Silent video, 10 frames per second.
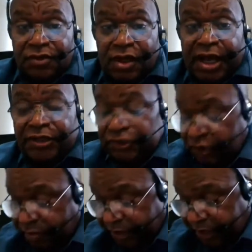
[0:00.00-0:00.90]
And
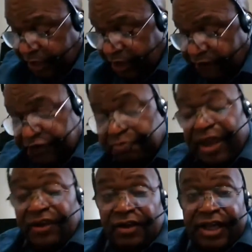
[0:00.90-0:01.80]
some again have
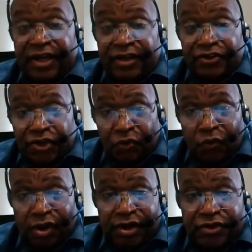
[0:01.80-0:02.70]
speculated she
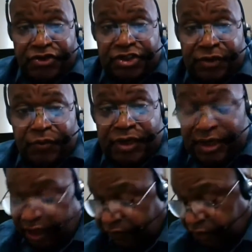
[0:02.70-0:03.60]
wanted to sleep with
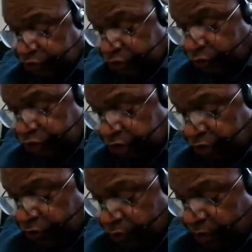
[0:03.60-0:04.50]
David so she could